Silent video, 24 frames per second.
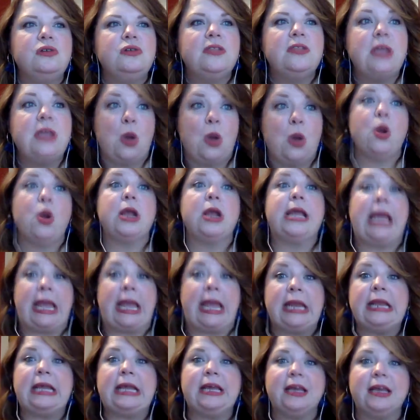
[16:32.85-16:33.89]
the
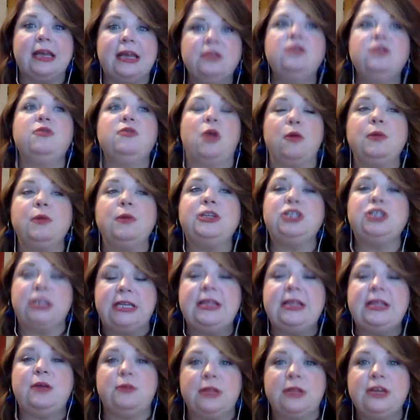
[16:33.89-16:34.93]
organic. Originally,
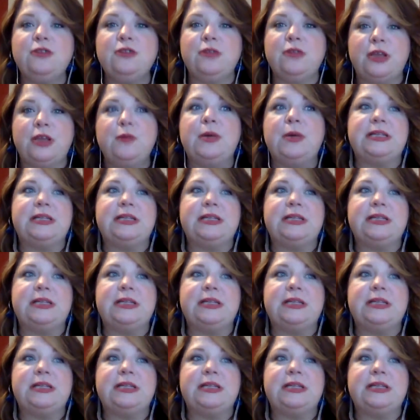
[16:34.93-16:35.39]
that literally was